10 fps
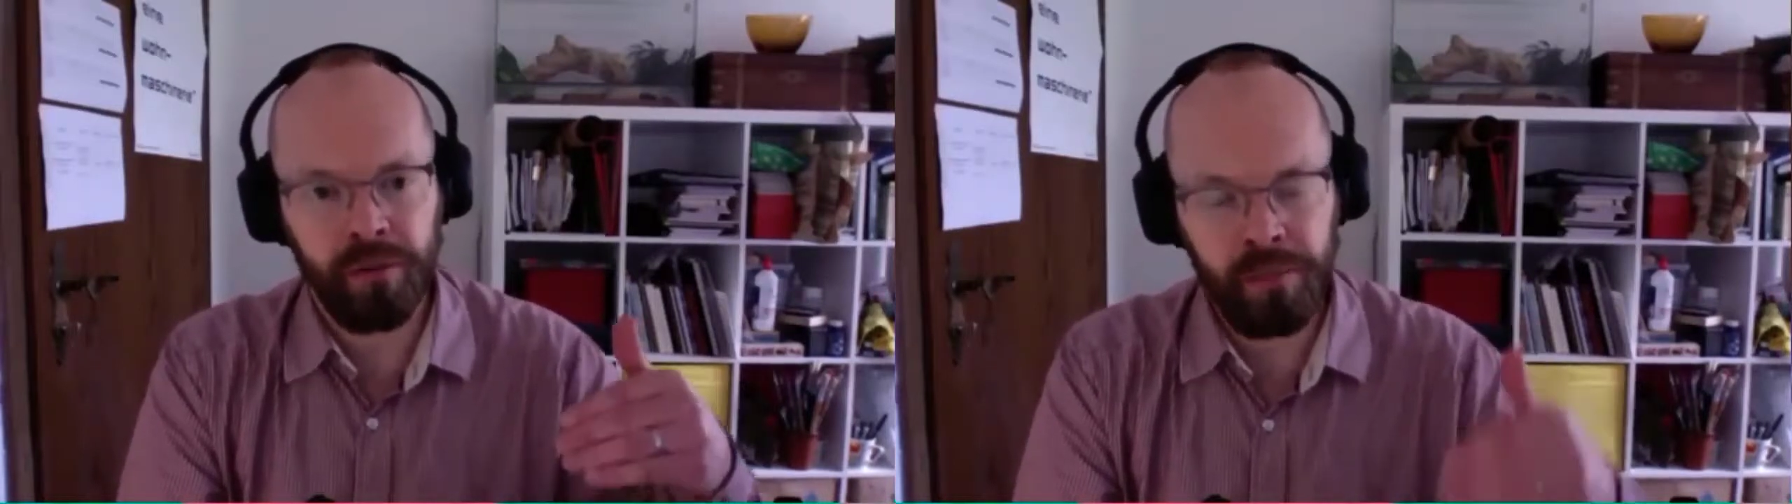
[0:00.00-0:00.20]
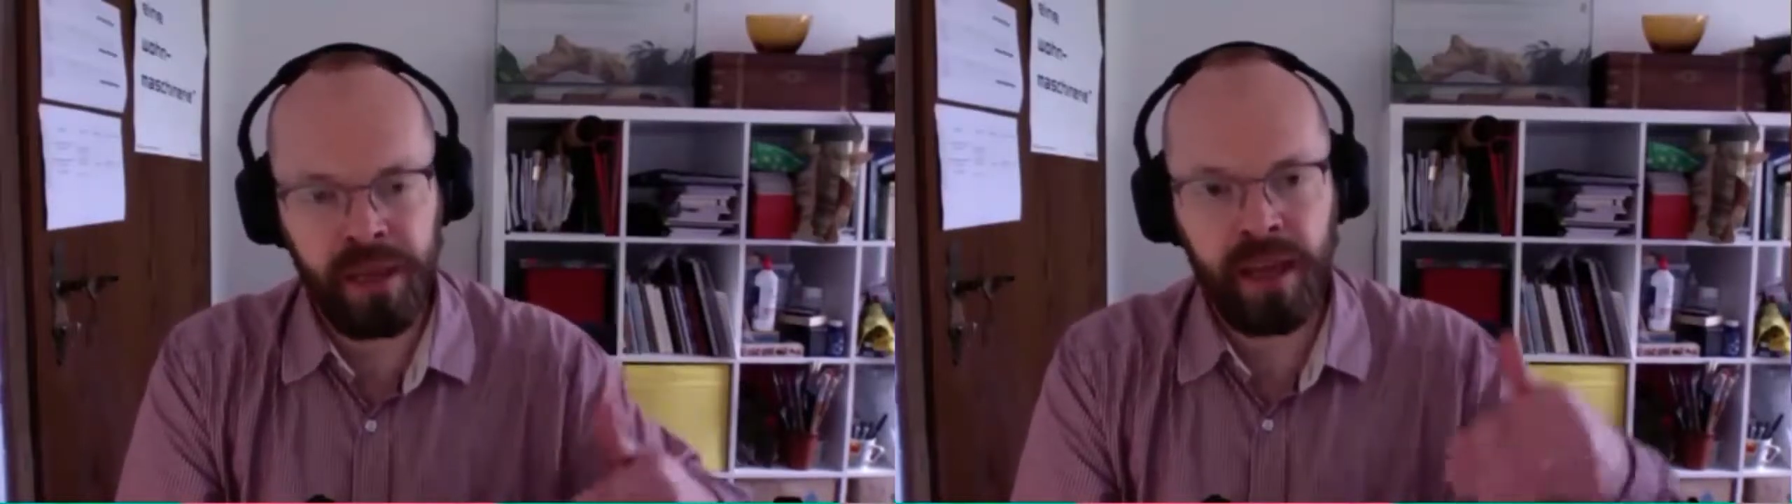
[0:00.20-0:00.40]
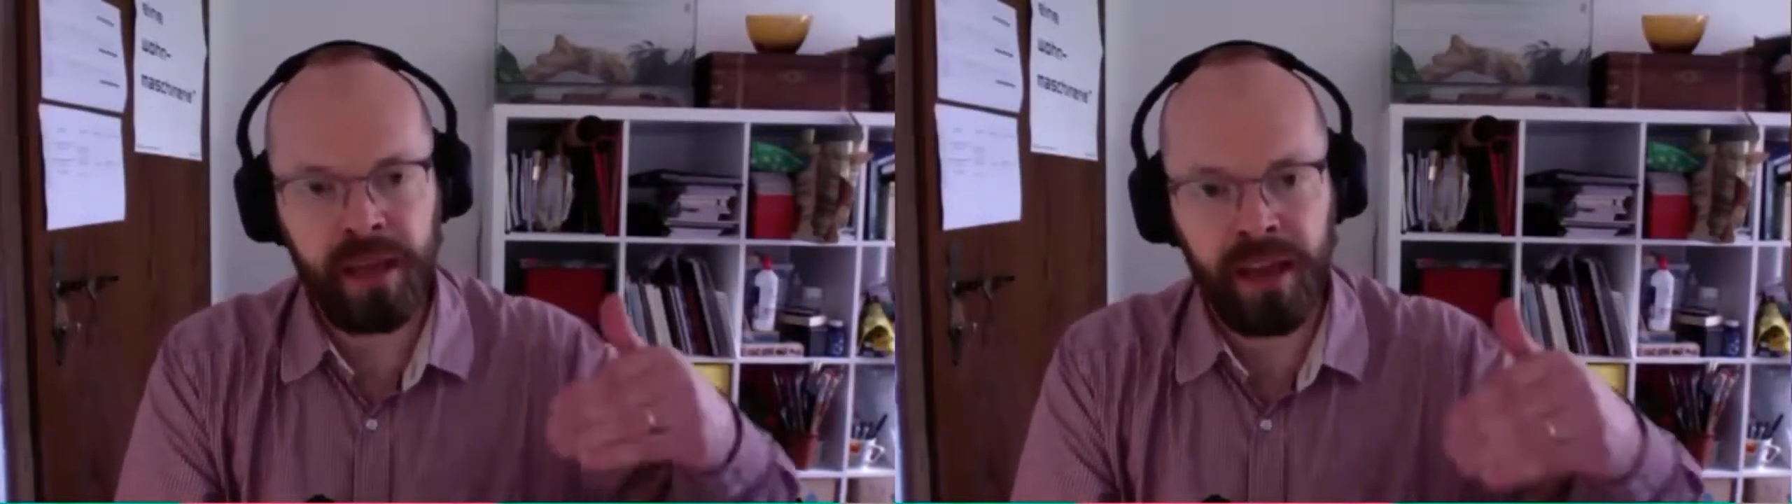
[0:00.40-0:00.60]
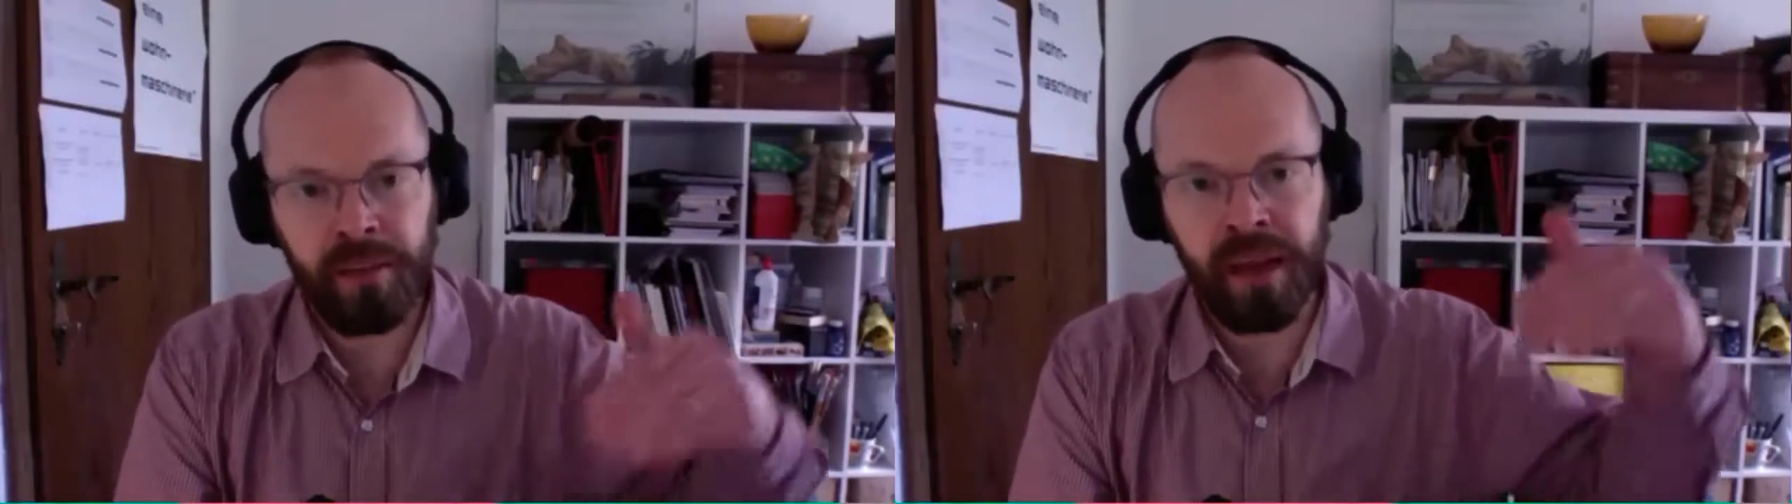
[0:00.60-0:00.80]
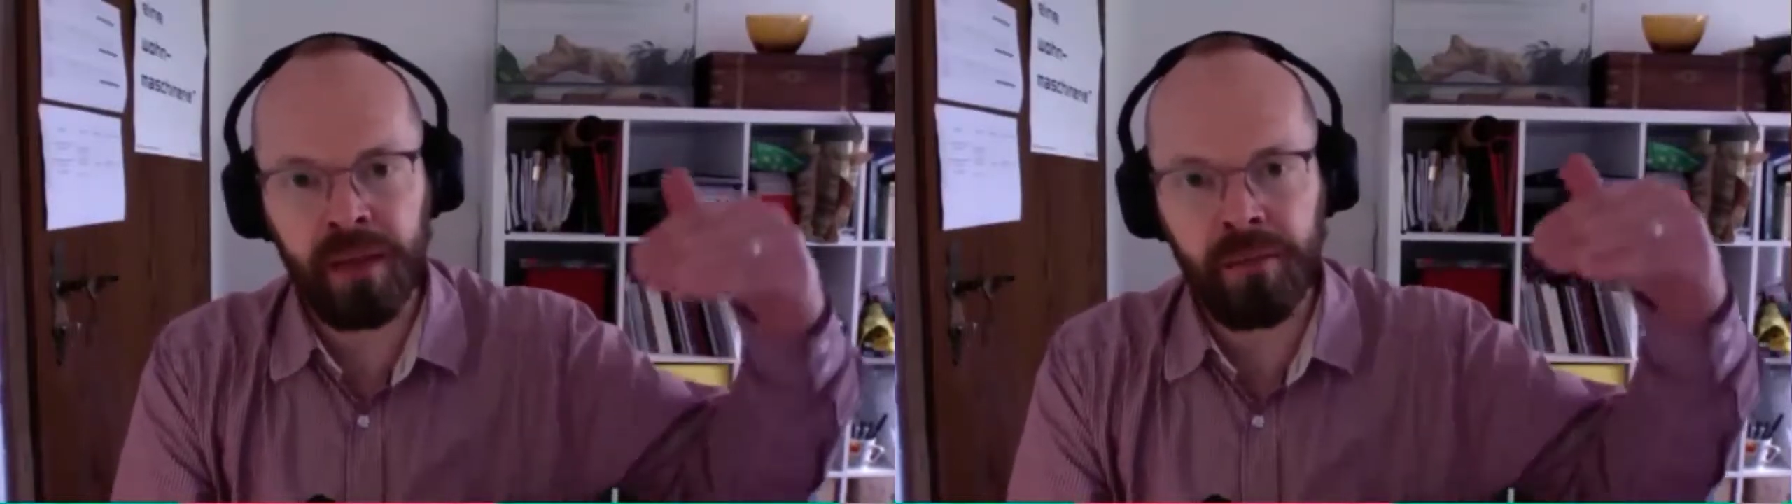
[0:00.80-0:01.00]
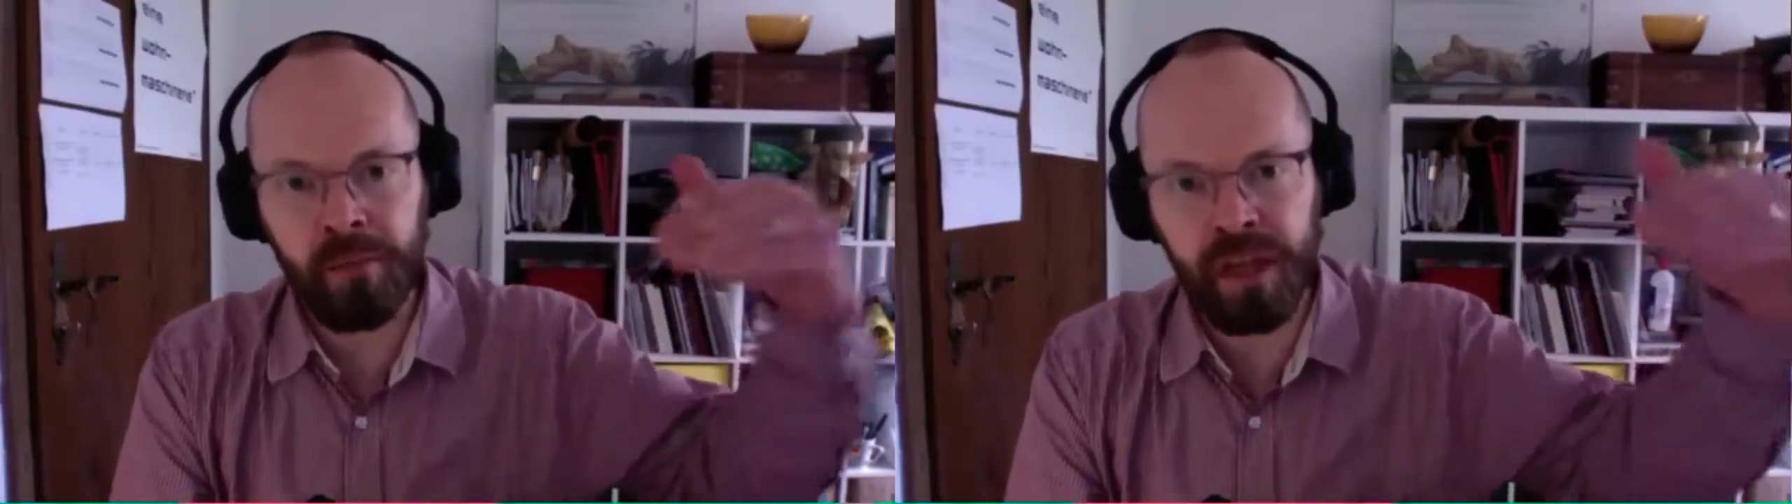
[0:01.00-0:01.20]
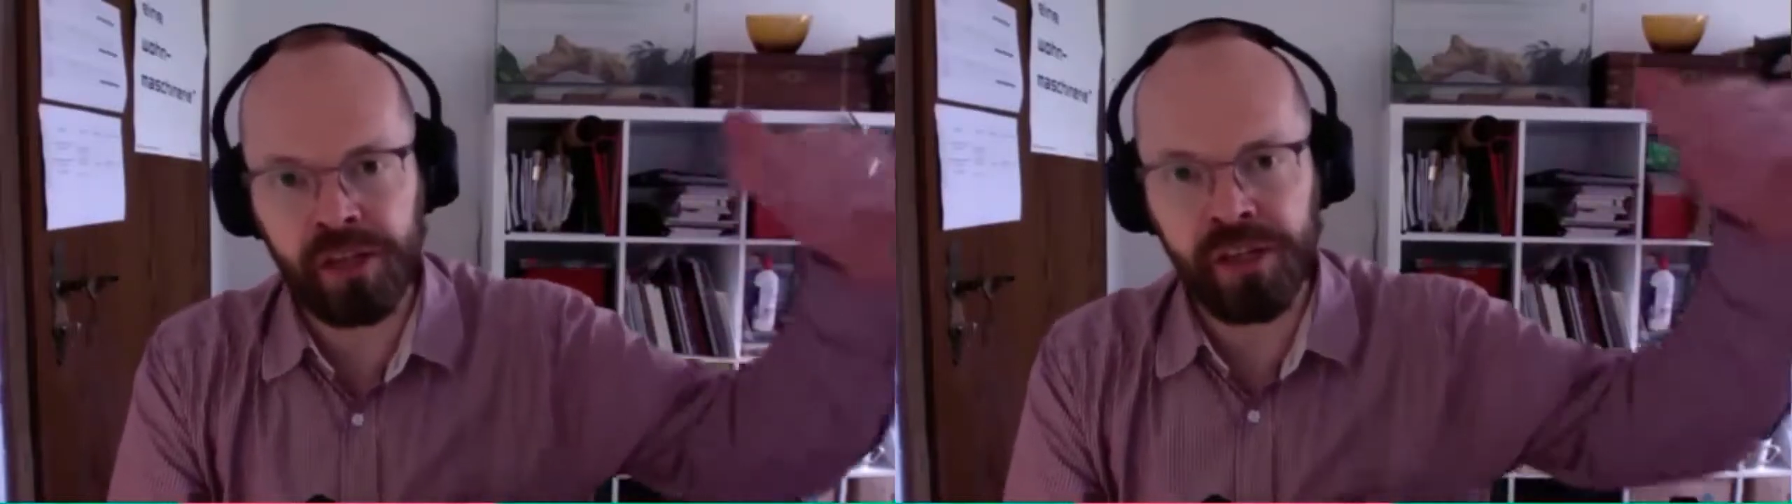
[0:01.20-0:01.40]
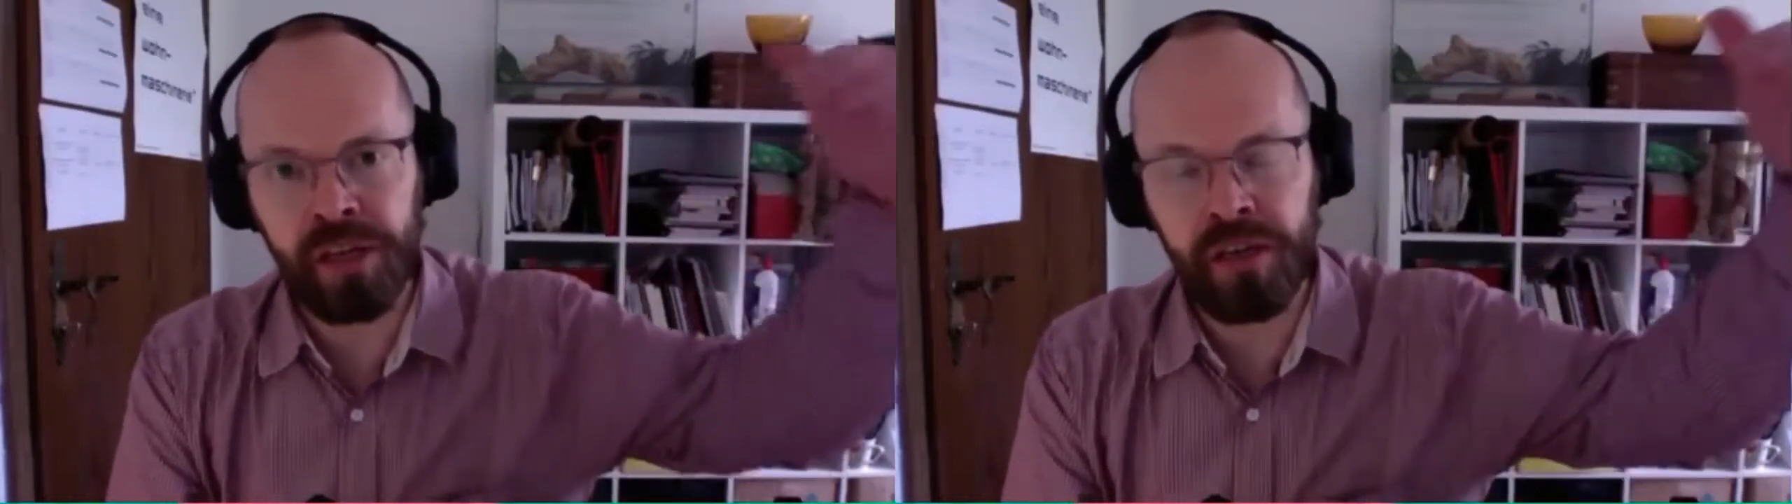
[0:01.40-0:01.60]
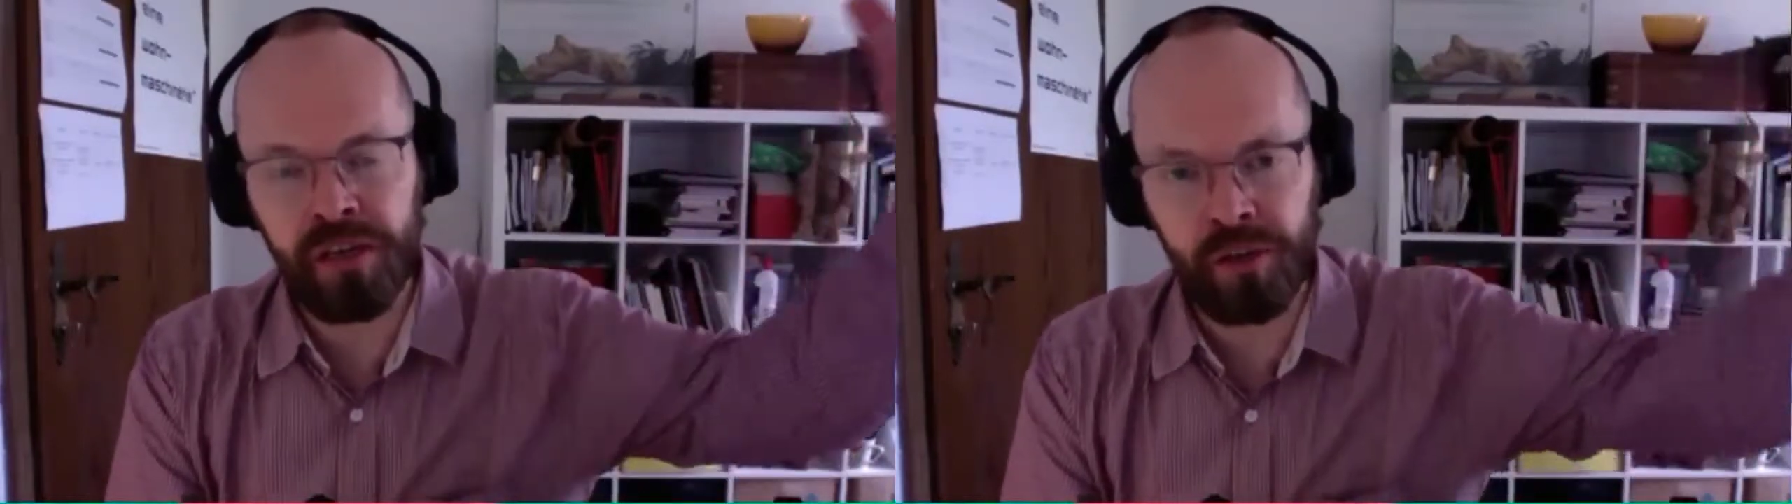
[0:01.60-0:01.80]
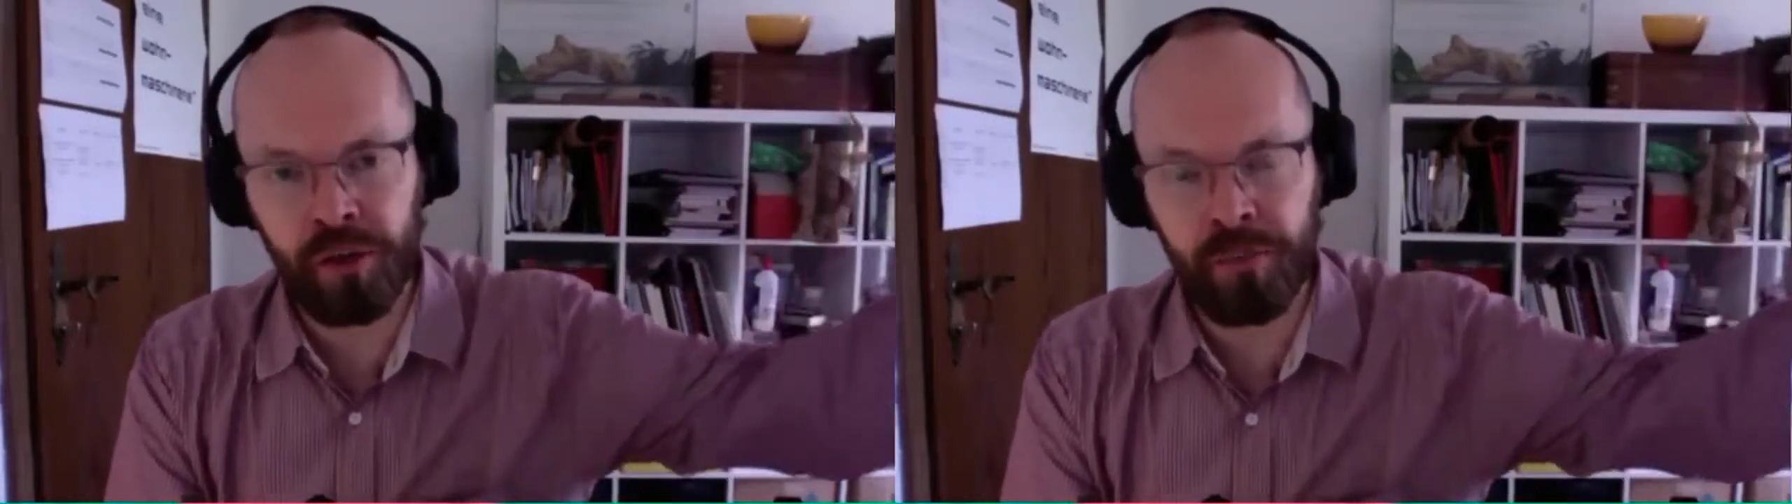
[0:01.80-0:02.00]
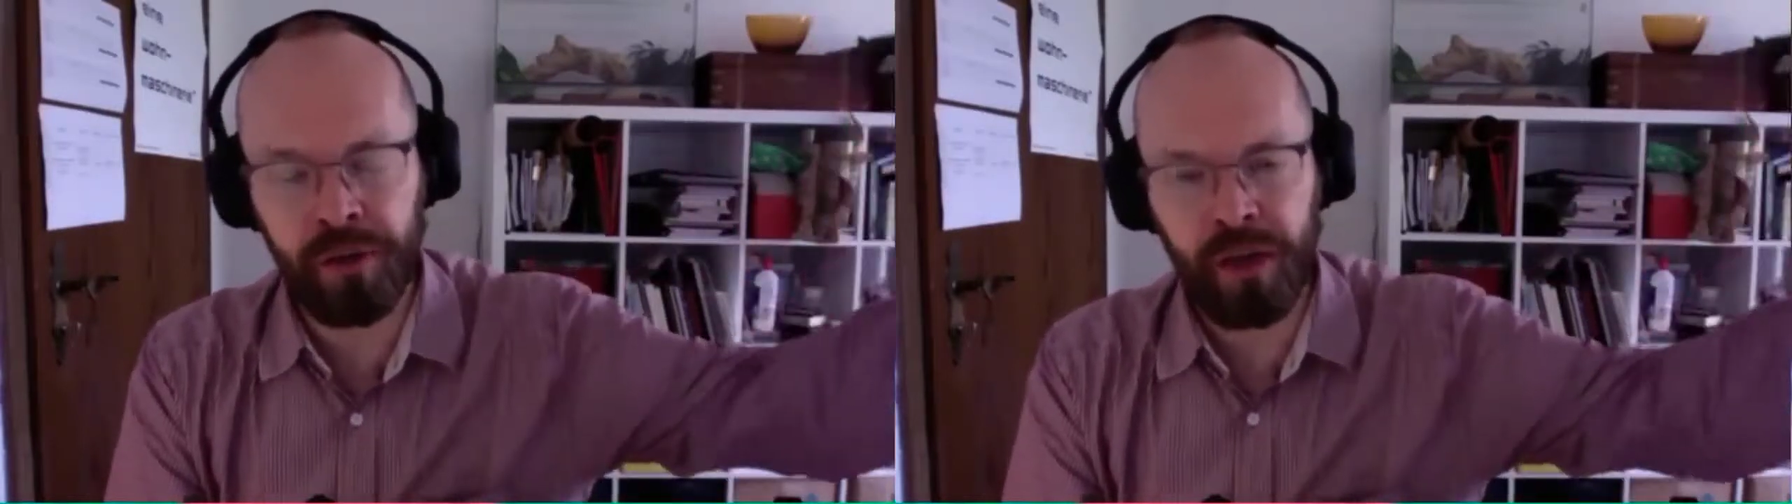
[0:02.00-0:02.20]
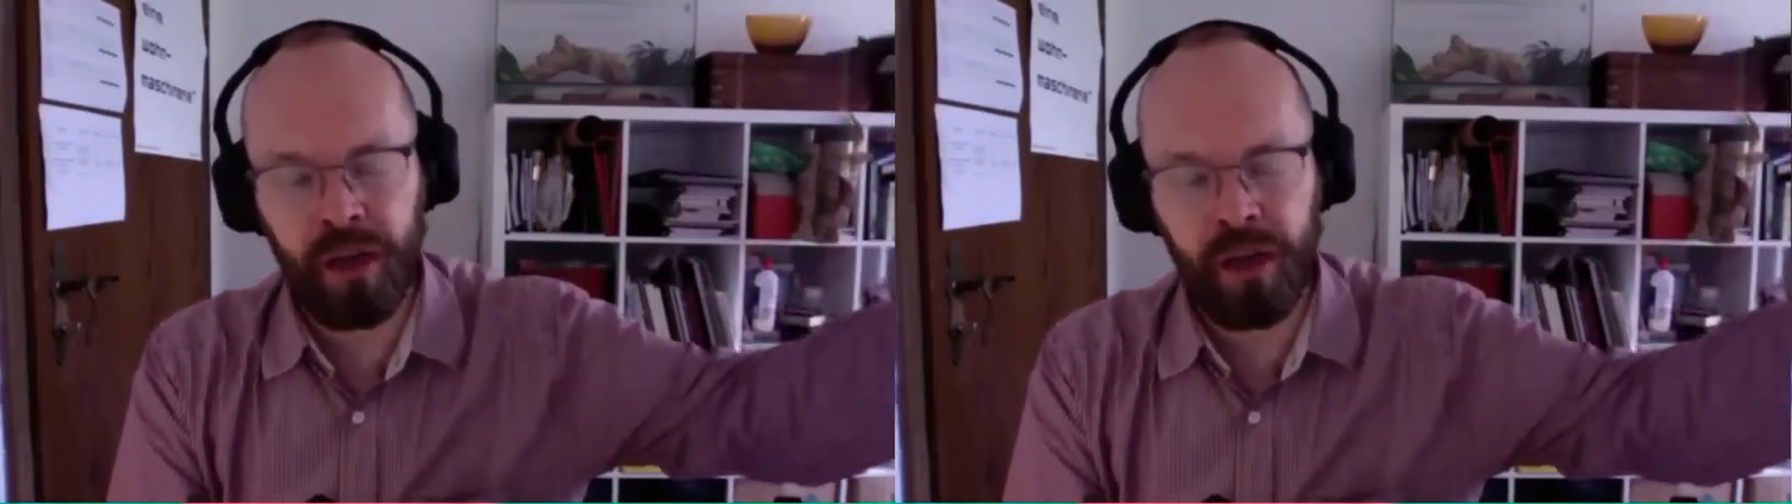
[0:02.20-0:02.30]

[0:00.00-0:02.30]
BA, MA, PhD job,